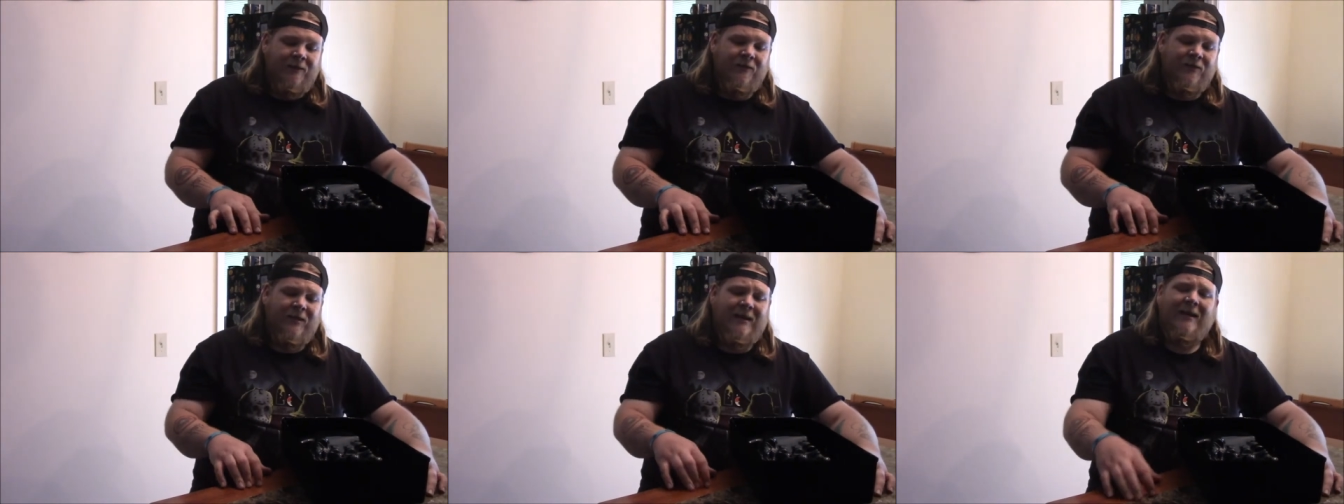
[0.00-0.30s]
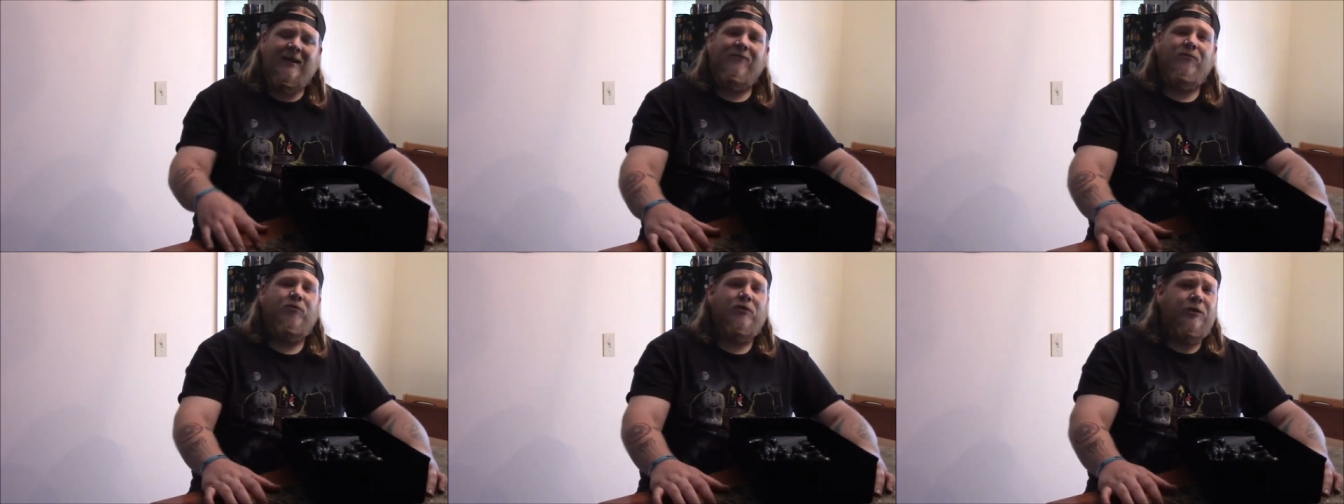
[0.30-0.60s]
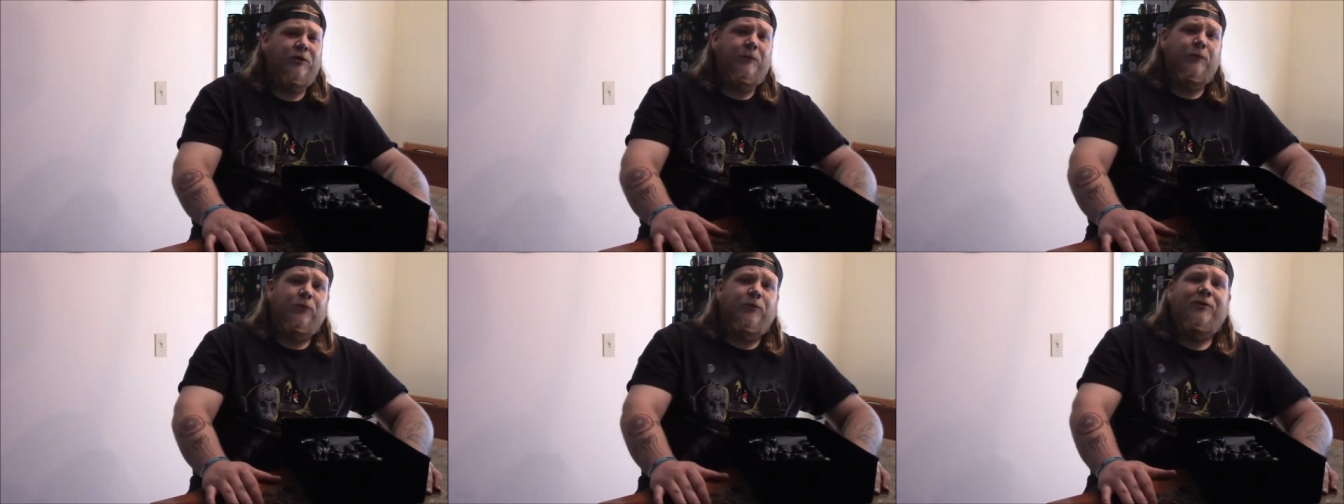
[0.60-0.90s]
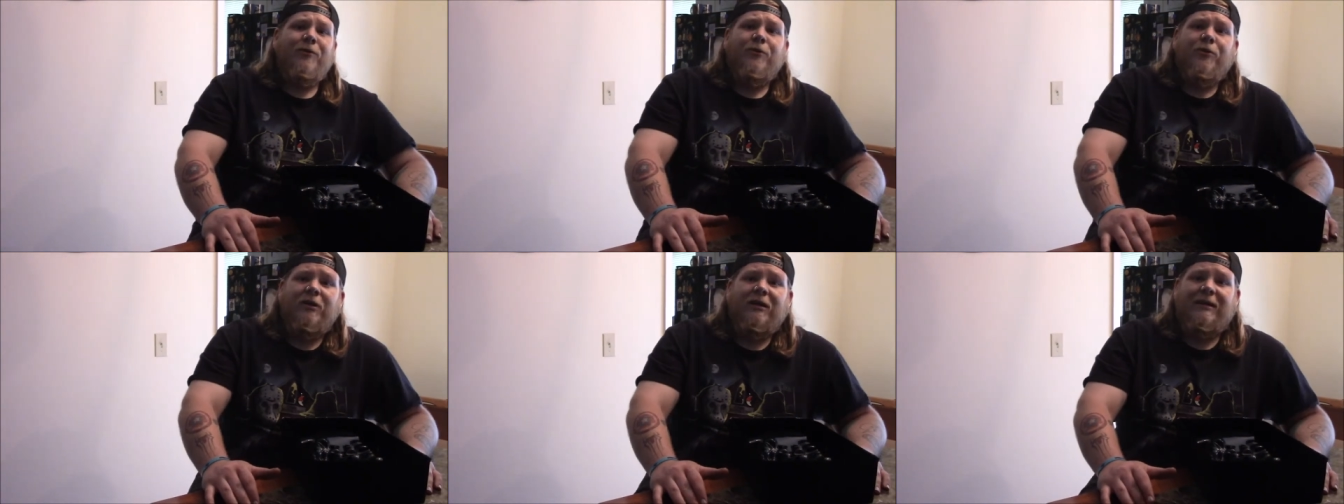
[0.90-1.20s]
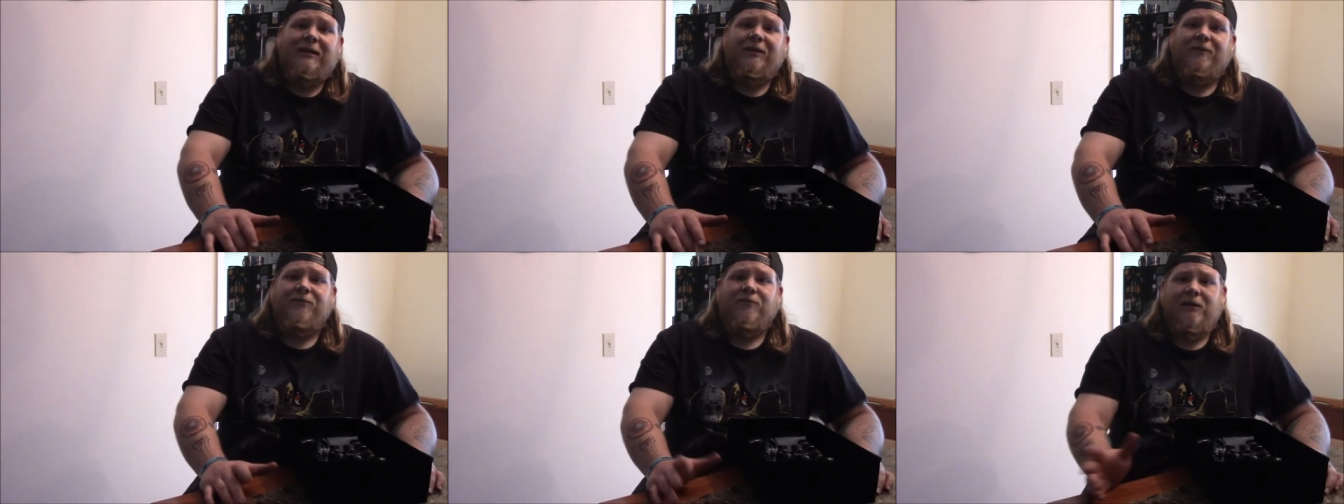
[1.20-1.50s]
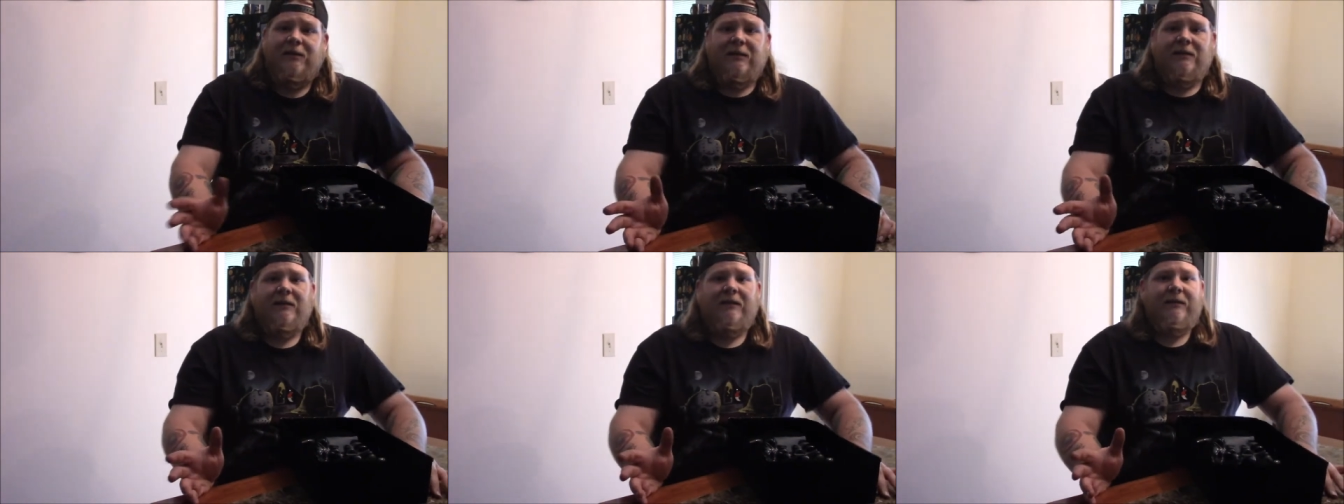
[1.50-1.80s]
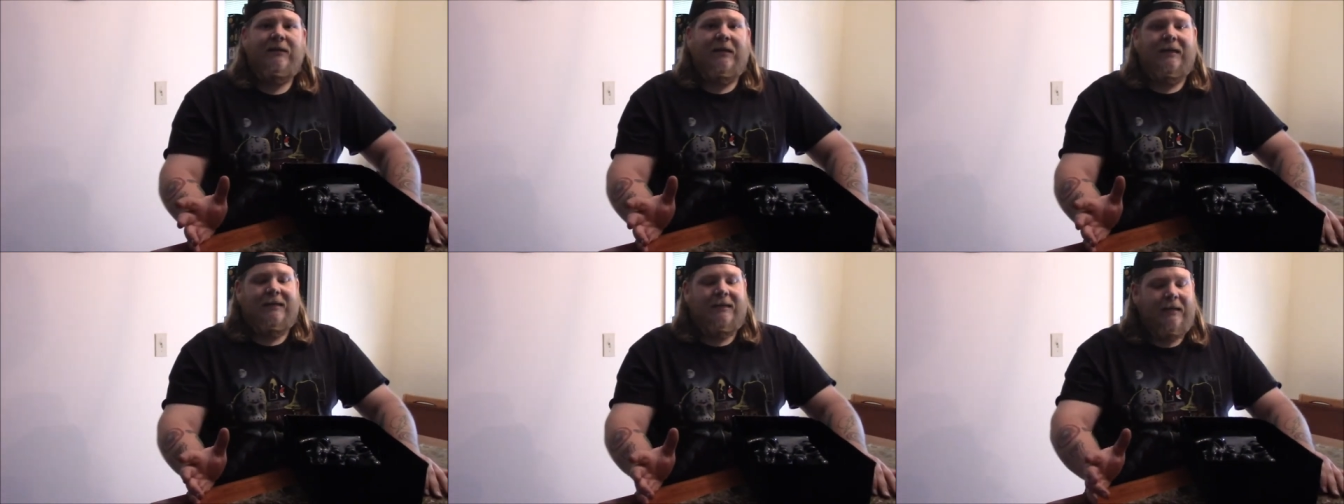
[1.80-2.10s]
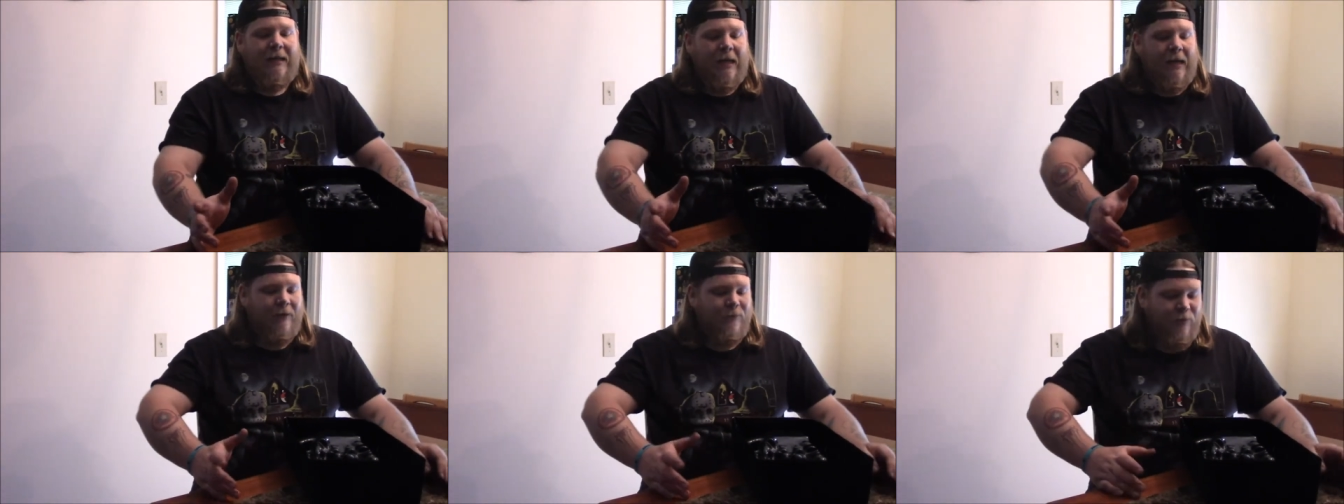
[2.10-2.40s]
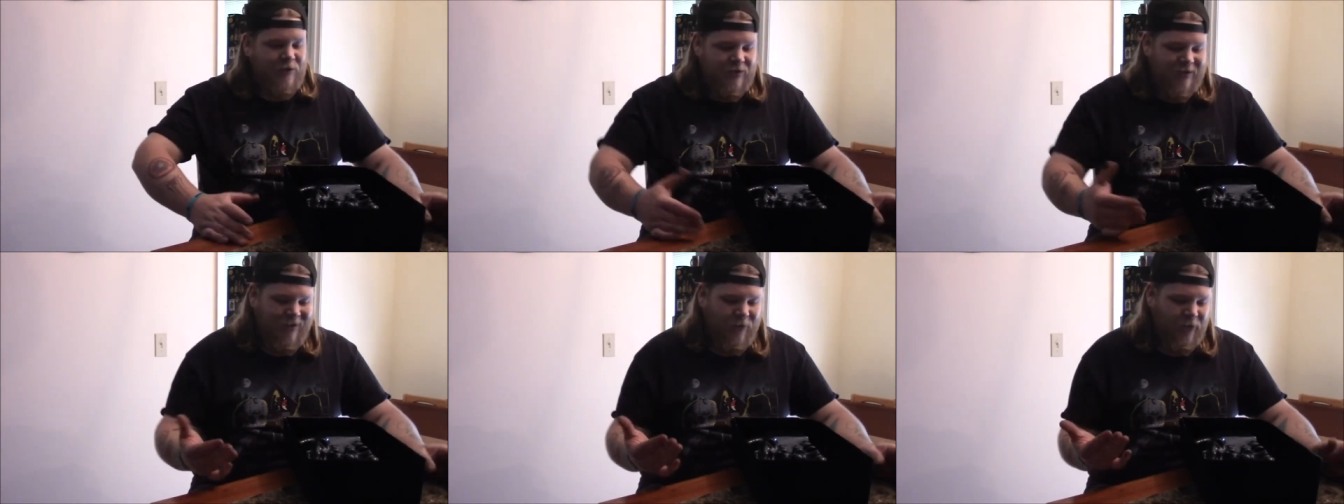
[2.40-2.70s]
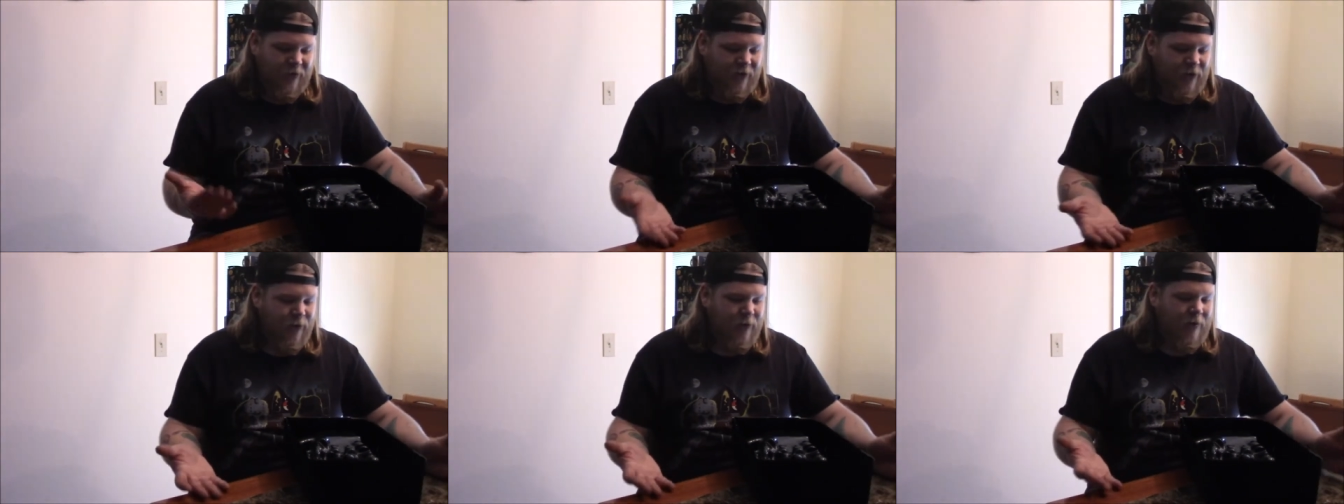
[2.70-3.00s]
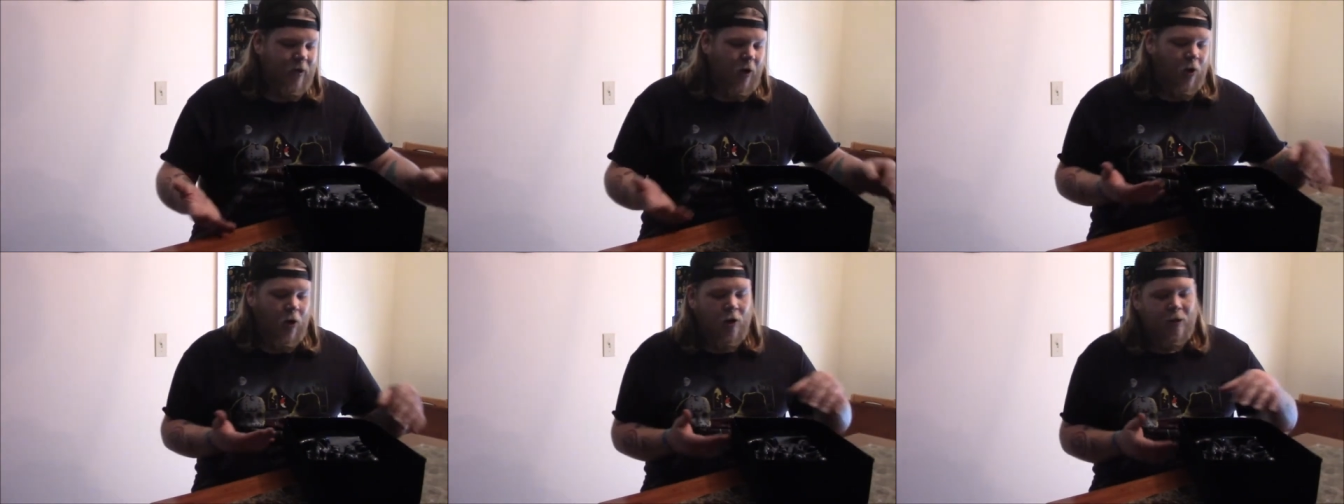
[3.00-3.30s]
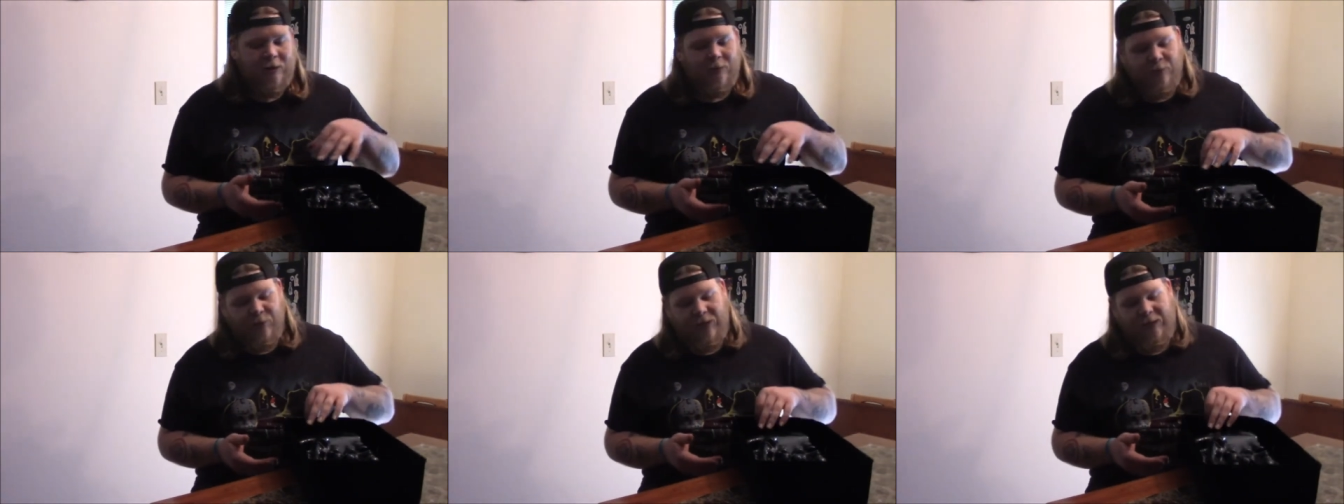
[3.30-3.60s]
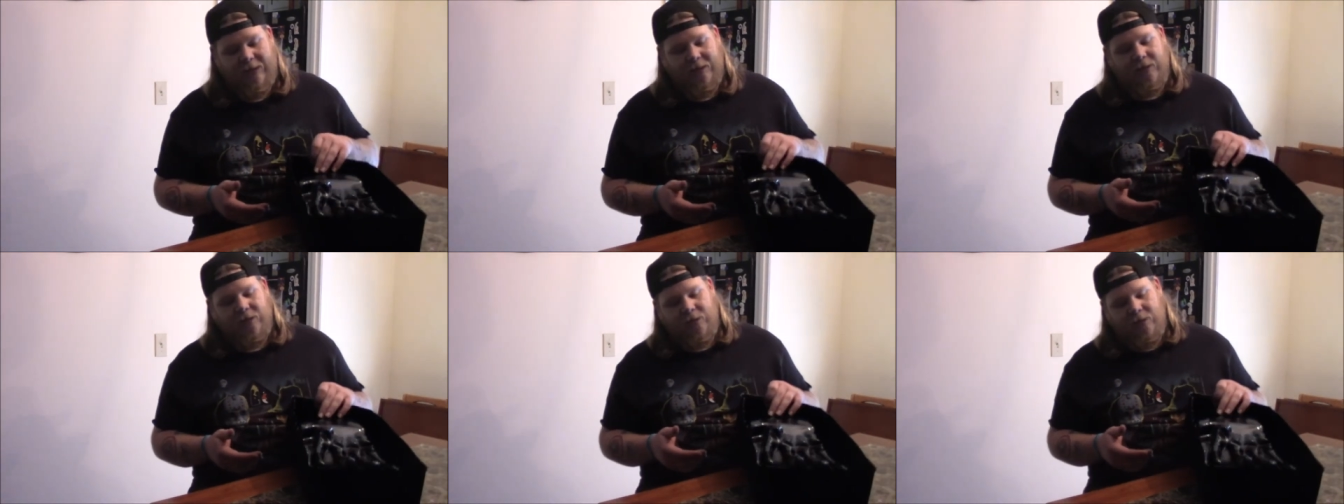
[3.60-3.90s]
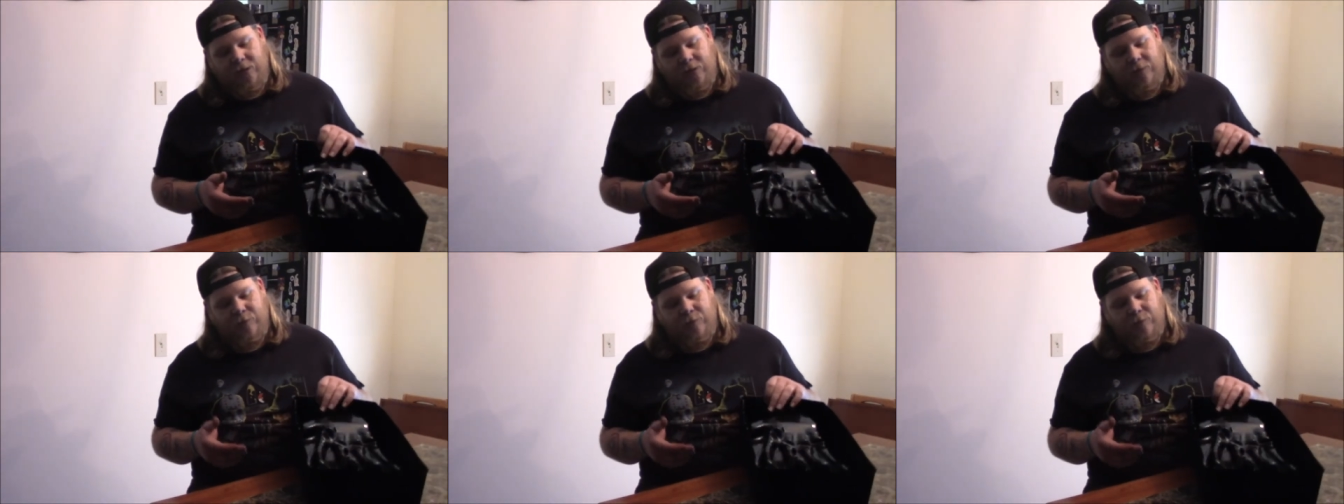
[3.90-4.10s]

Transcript: They have one you can pre-order right now for $89.99, which I would do in a heartbeat